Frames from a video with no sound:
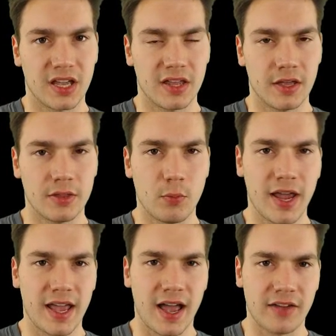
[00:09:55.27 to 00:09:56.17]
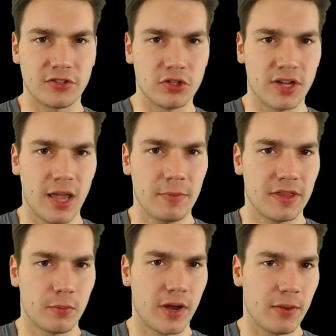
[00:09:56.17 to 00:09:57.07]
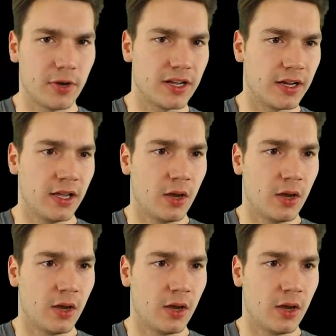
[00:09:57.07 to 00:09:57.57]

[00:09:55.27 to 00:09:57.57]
the way I have to type and the way when I